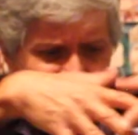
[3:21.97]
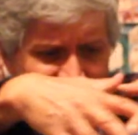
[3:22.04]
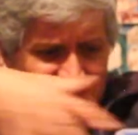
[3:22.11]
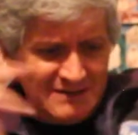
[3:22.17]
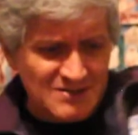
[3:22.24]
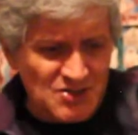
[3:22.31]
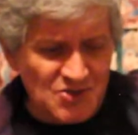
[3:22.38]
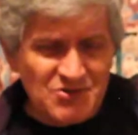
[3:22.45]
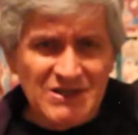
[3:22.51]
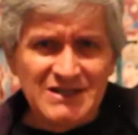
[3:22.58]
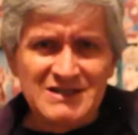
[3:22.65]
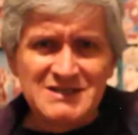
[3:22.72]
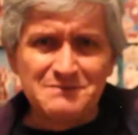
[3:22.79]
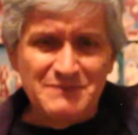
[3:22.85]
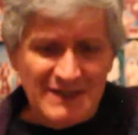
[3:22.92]
the screen
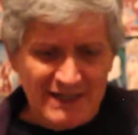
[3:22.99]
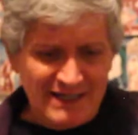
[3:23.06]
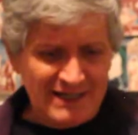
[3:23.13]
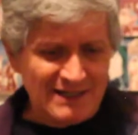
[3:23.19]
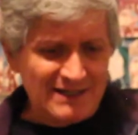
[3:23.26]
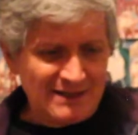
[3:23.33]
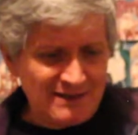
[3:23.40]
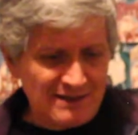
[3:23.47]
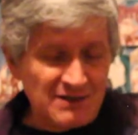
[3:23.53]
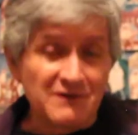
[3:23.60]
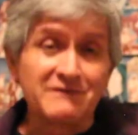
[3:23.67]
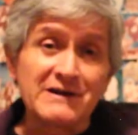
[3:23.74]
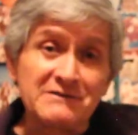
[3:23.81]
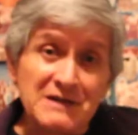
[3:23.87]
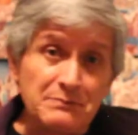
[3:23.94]
is big and they're
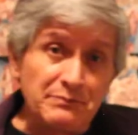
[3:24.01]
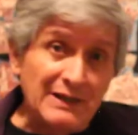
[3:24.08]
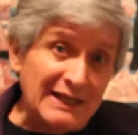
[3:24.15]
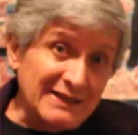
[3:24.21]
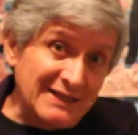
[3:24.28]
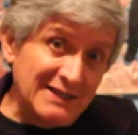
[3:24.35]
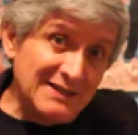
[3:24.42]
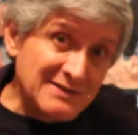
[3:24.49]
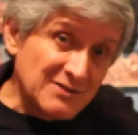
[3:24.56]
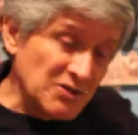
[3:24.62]
very bulky, they're